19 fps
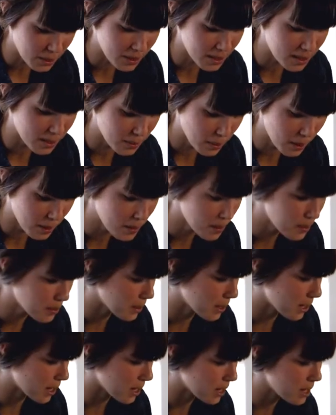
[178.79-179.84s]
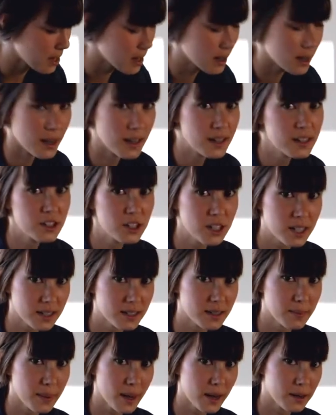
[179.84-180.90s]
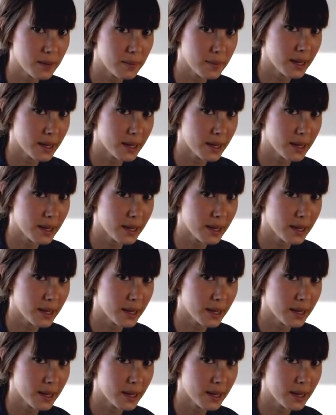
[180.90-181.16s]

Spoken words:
was probably just about a